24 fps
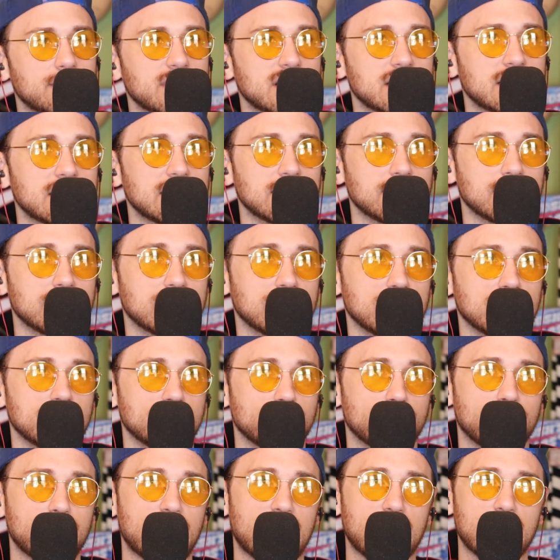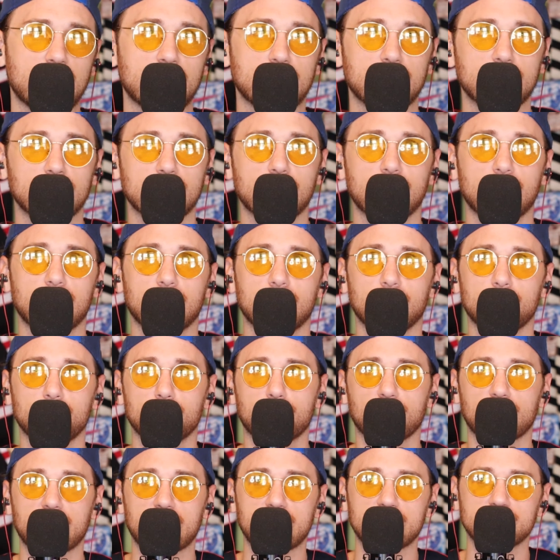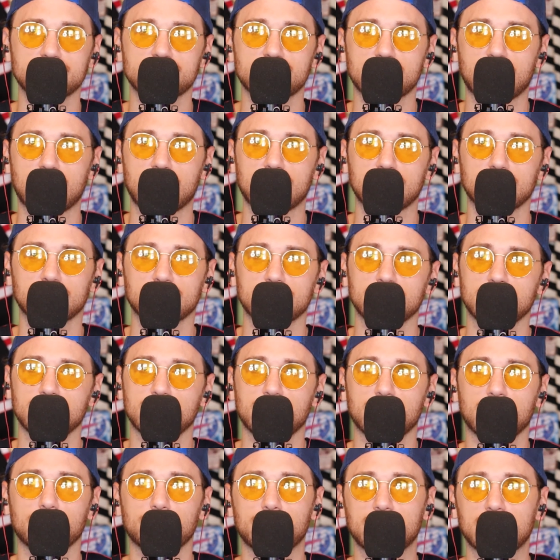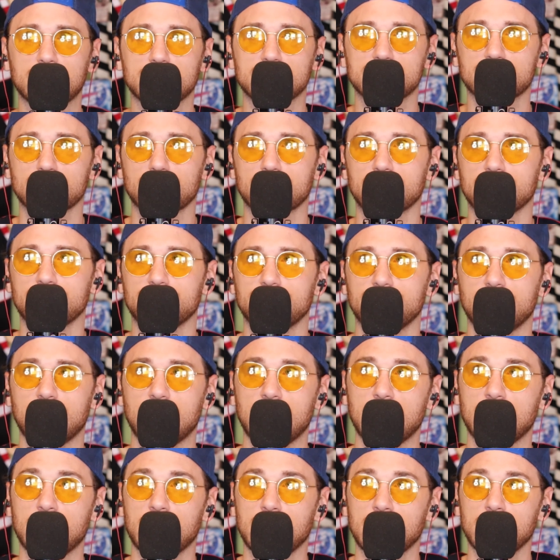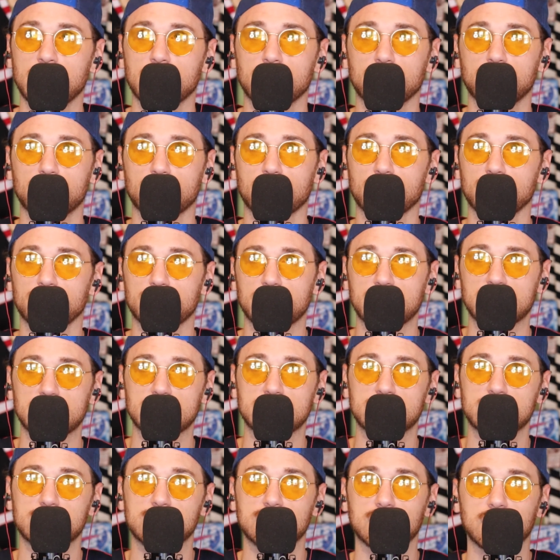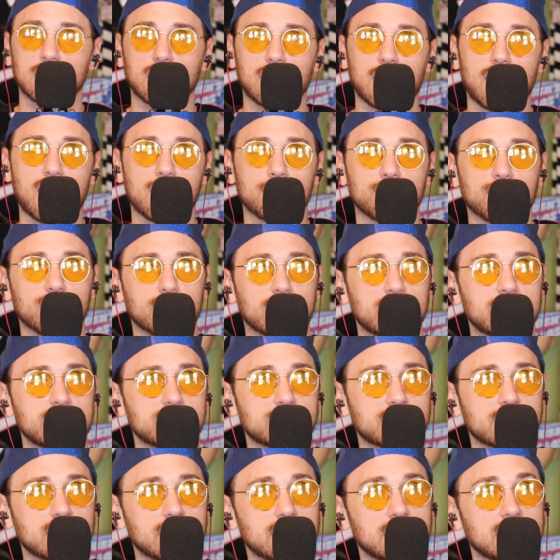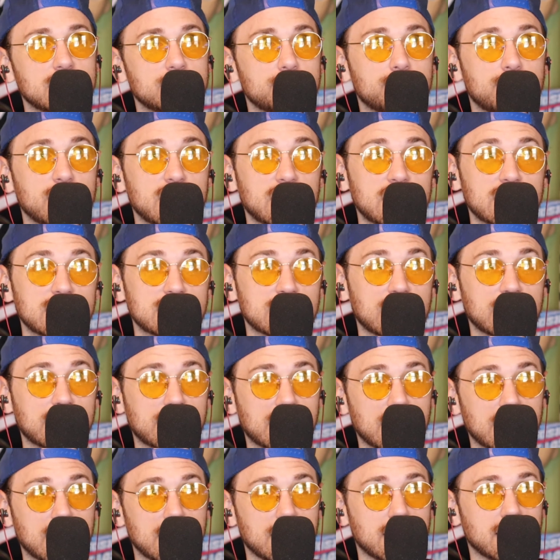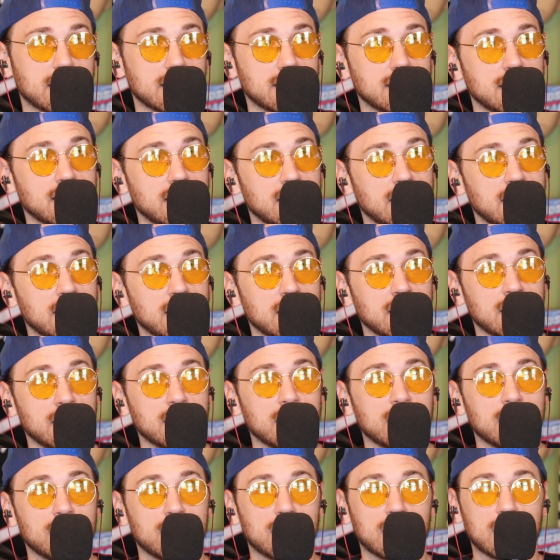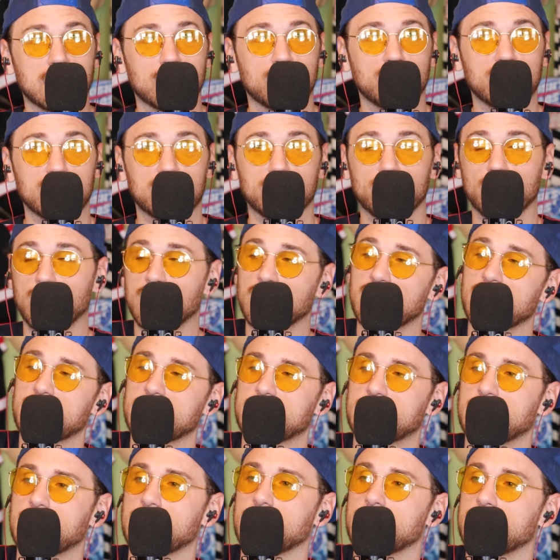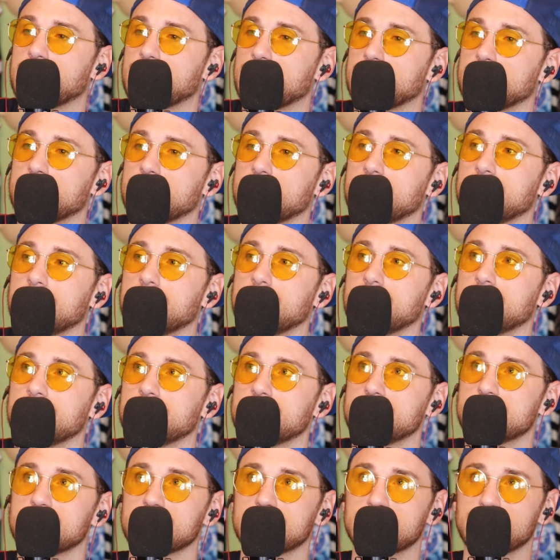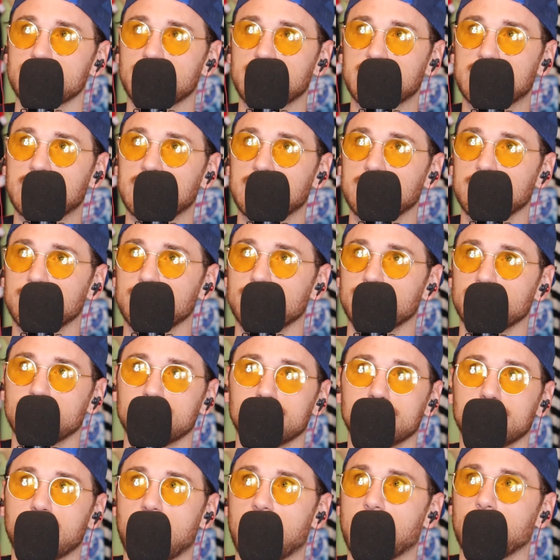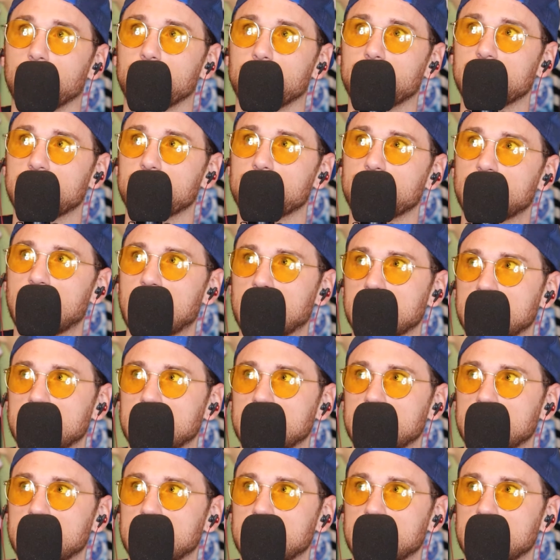to be my brainchild. You know, I'm going to sort of grow this operation as big as I can with what I can, just so I can help people